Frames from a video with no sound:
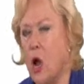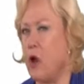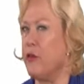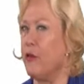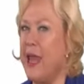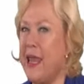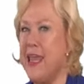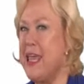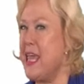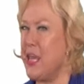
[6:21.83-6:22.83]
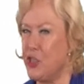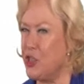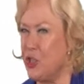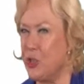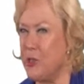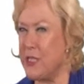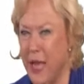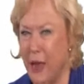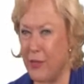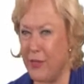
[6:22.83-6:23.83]
Are there any issues
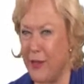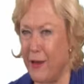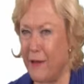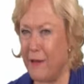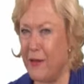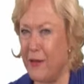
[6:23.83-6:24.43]
out there?